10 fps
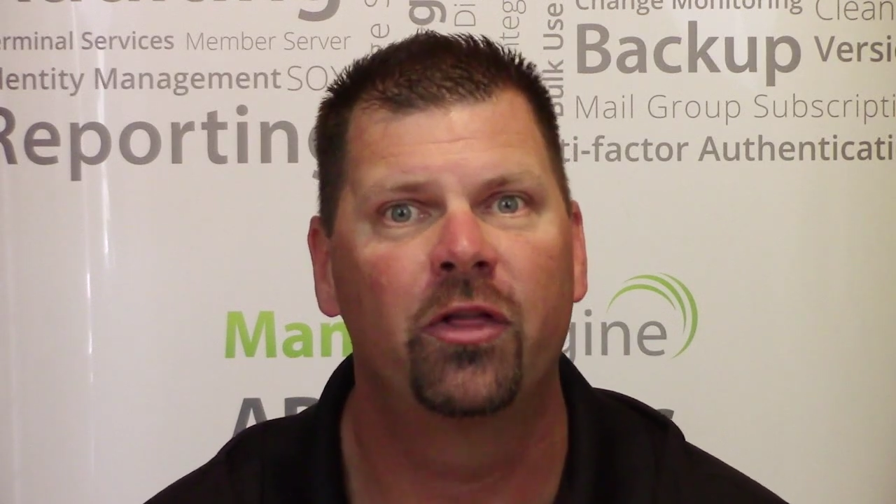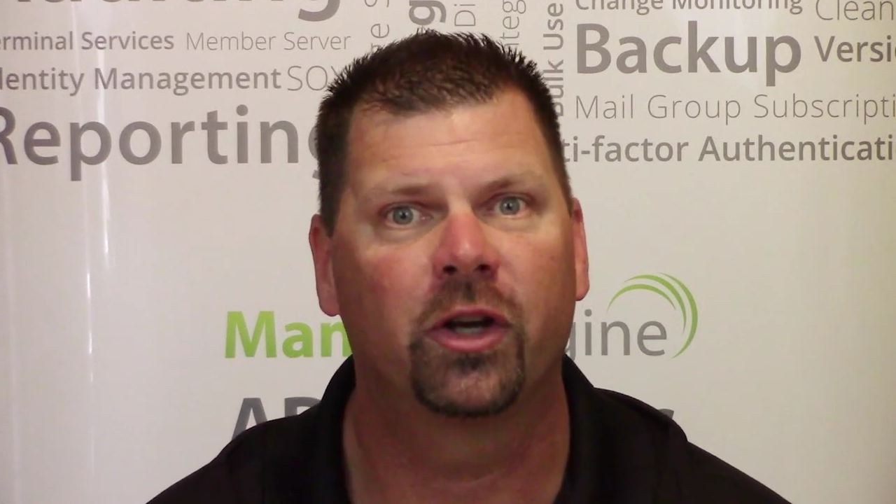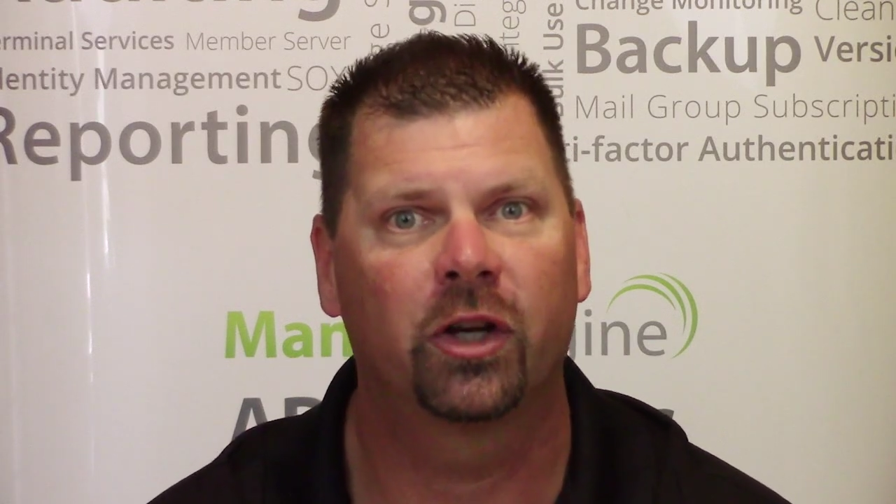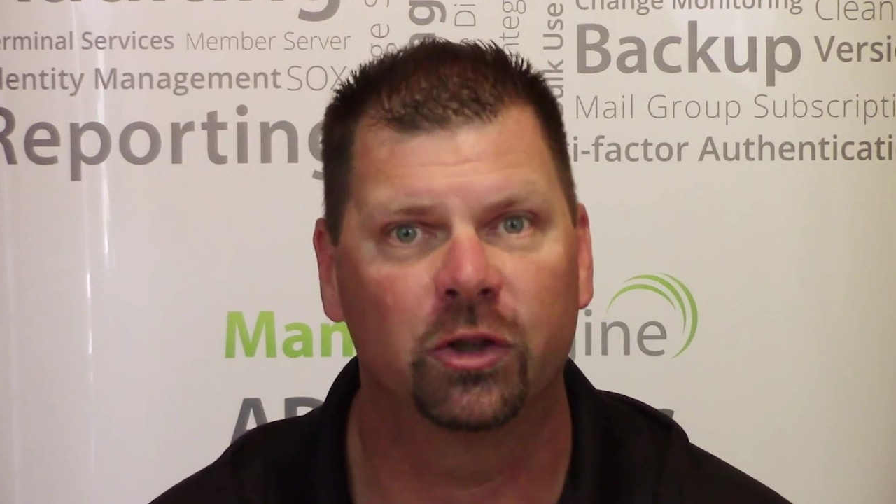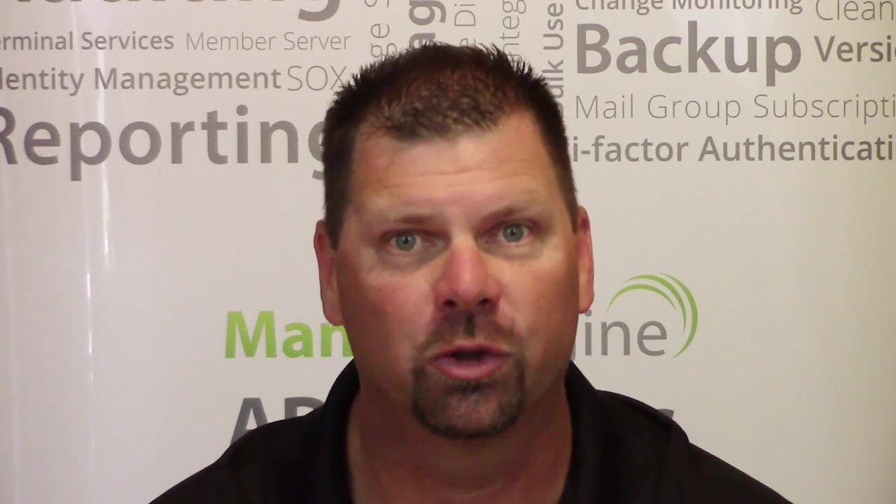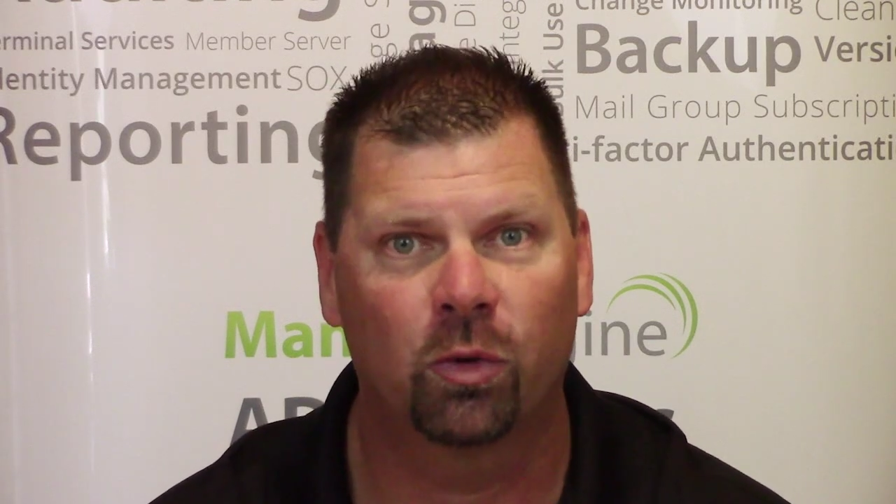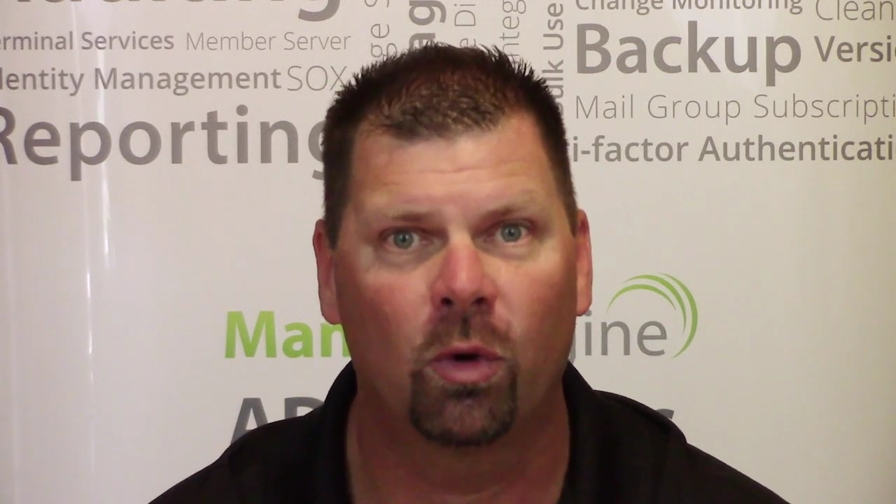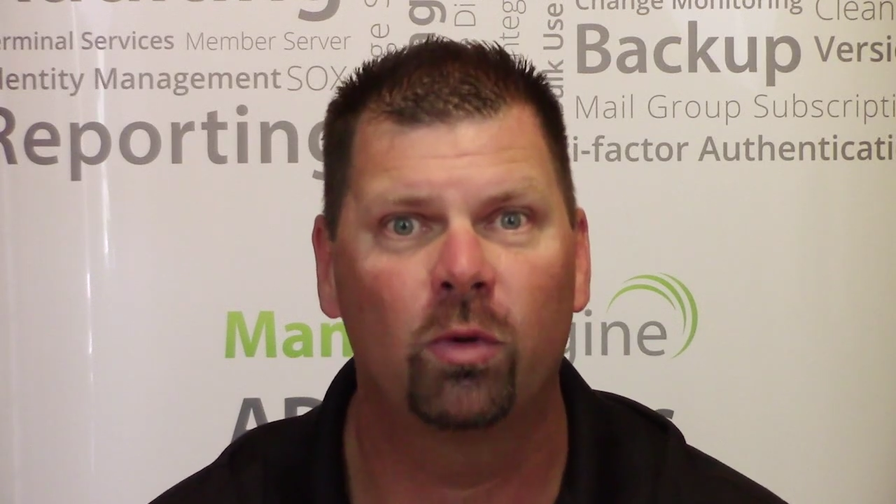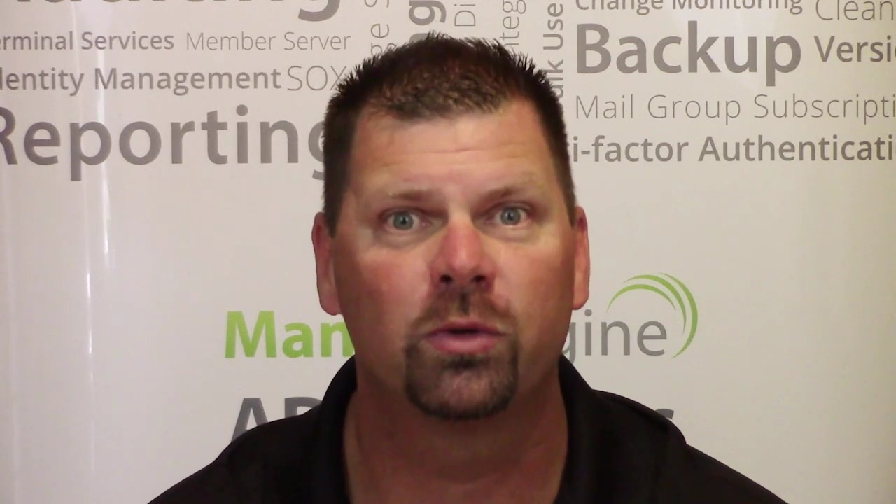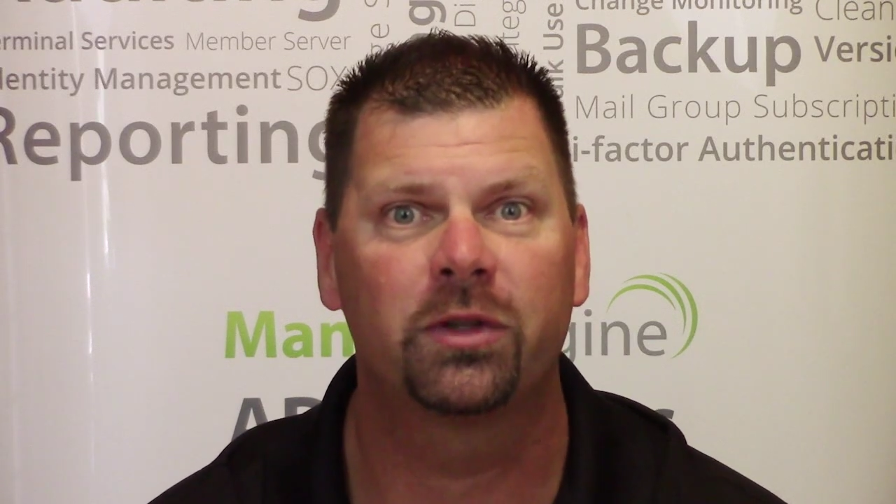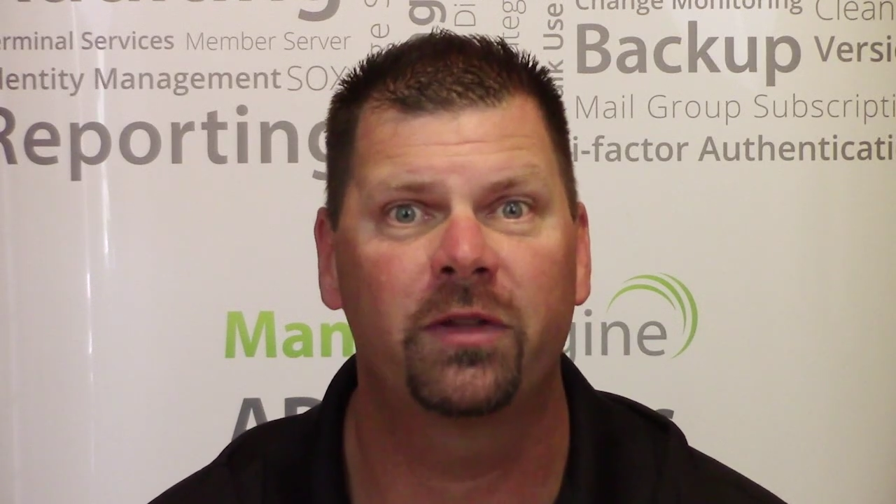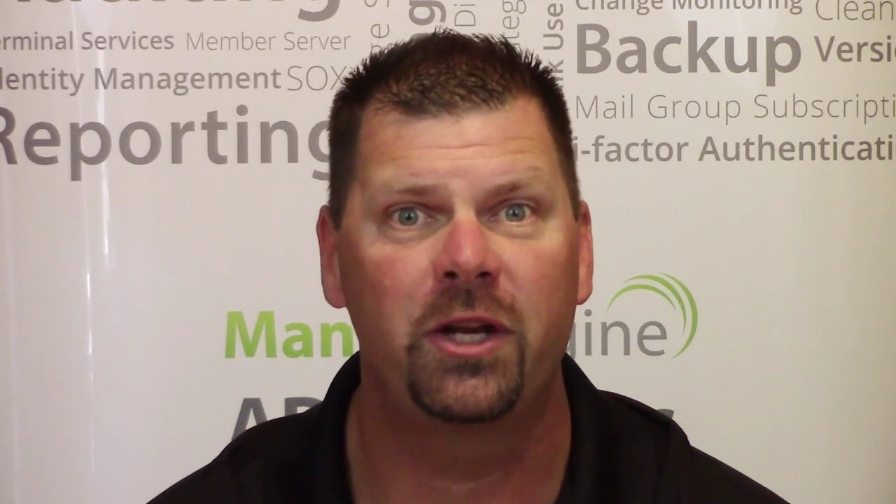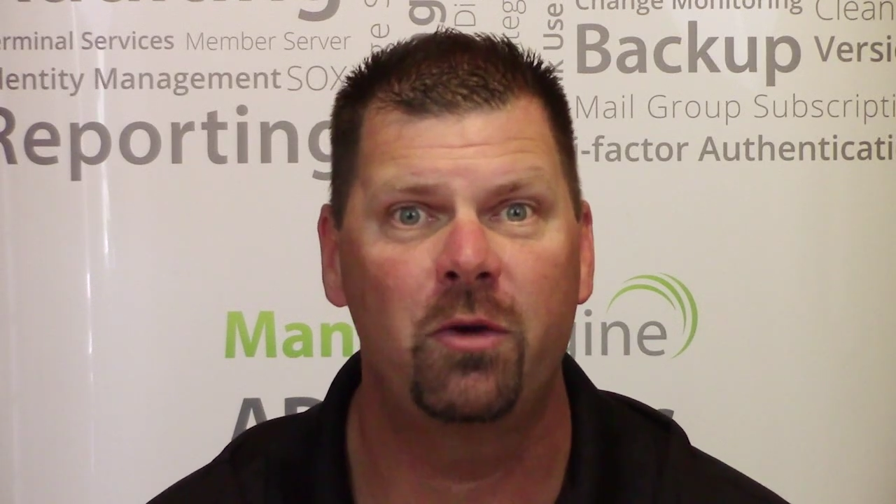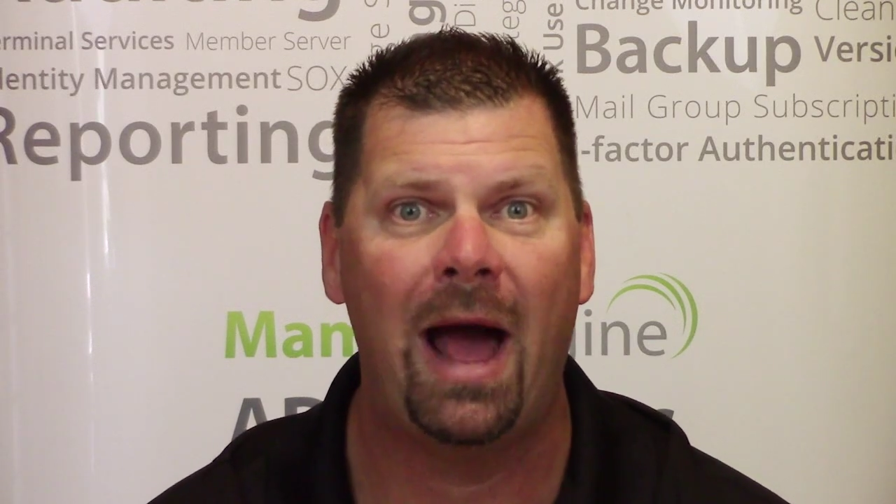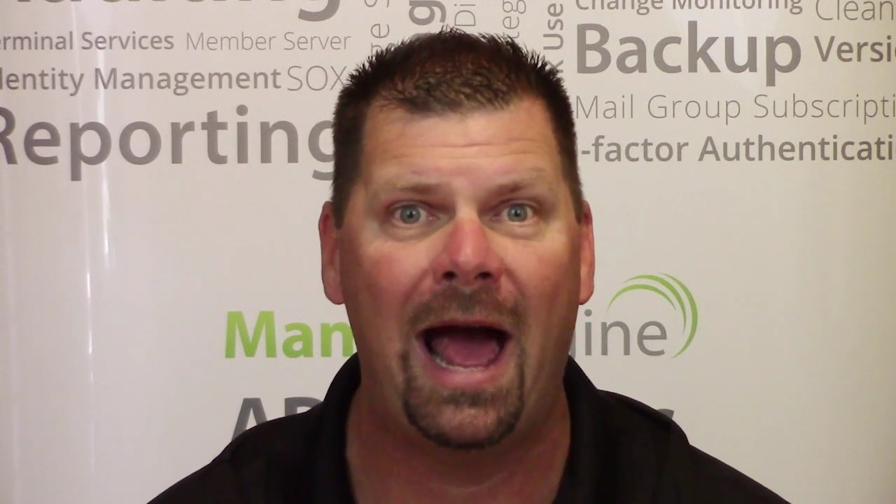the controls
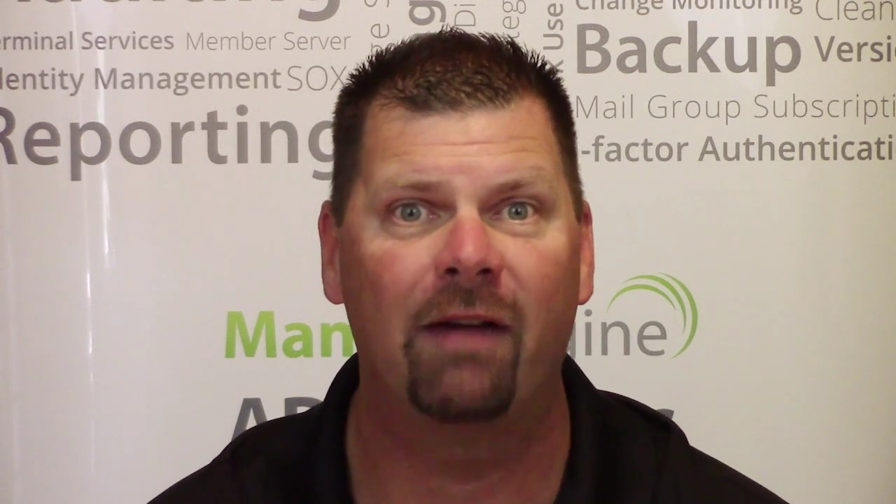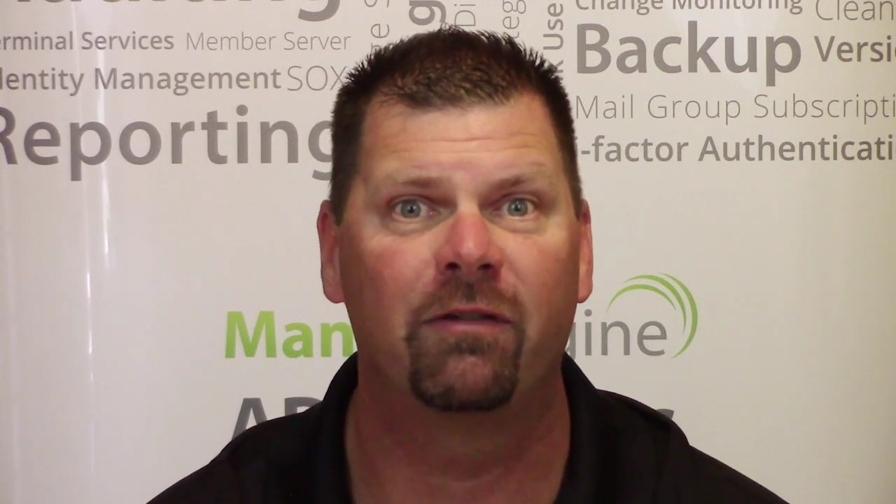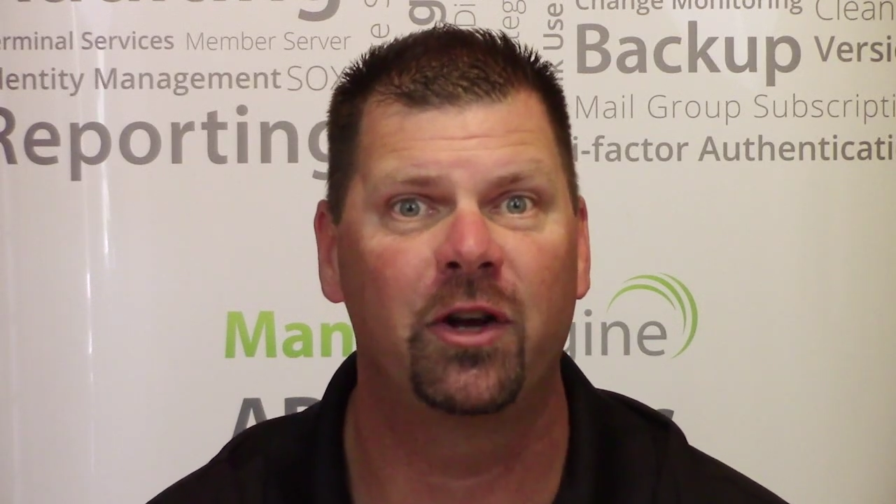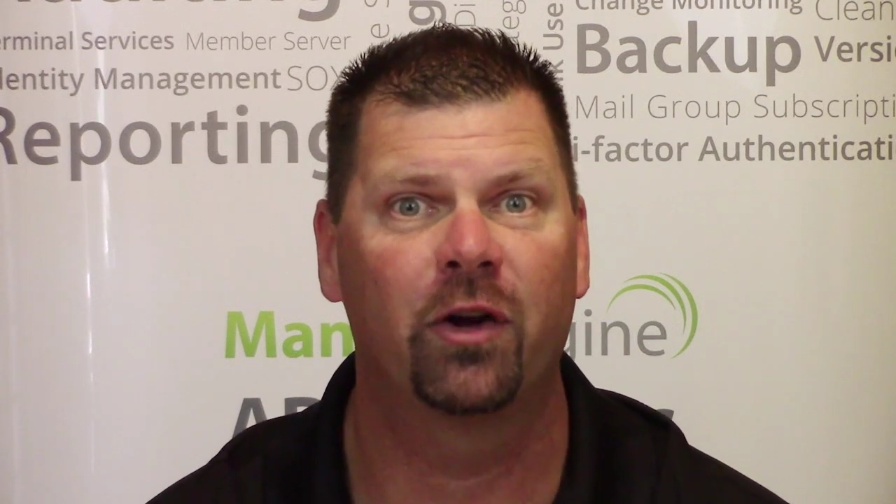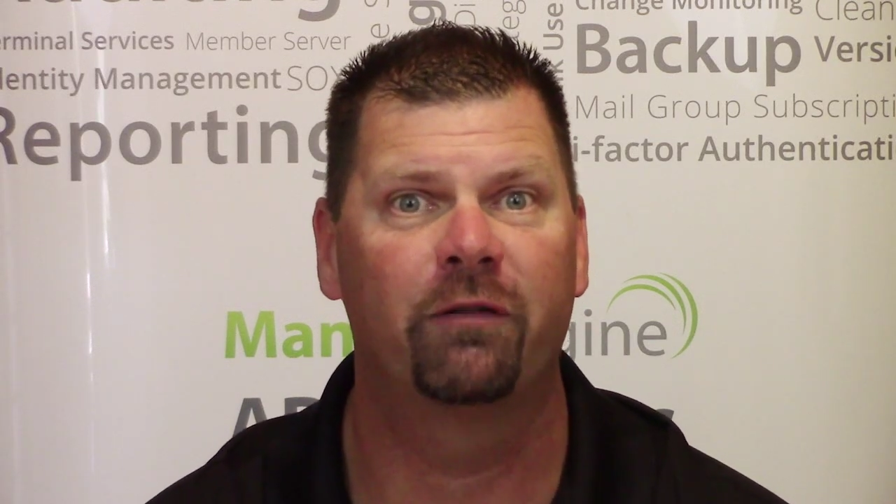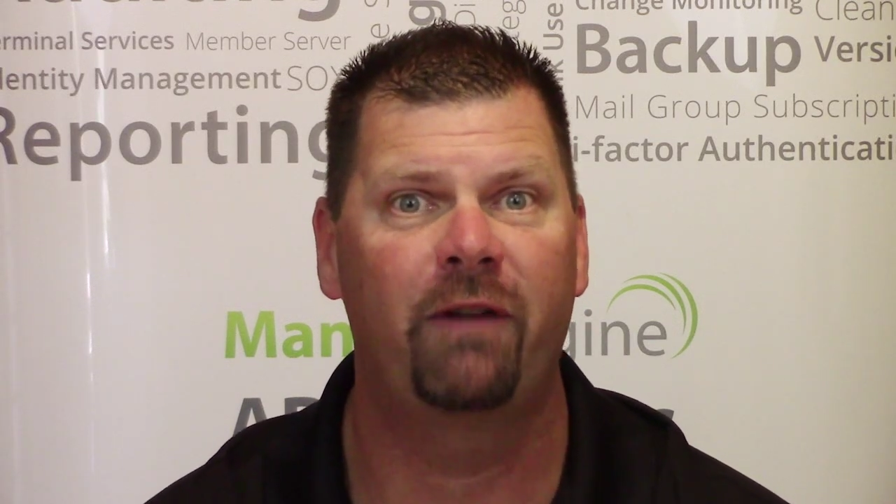that you have in your